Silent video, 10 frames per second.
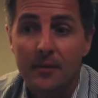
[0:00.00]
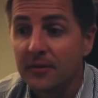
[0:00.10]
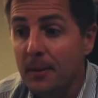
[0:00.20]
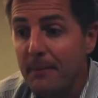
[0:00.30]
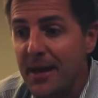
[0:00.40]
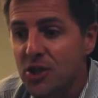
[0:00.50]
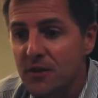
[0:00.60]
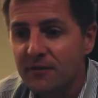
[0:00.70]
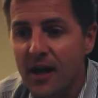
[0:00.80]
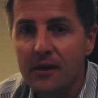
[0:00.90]
some
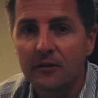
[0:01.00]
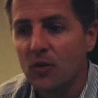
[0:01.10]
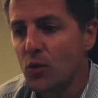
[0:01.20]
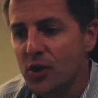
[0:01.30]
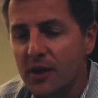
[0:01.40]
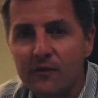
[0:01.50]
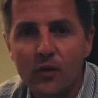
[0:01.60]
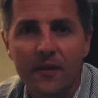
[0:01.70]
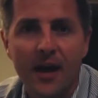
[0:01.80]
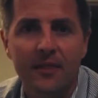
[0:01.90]
makeshift housing or to live
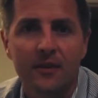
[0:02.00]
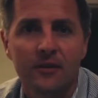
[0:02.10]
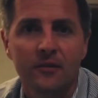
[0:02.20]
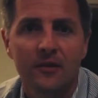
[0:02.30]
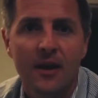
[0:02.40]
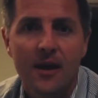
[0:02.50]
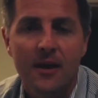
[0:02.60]
with others.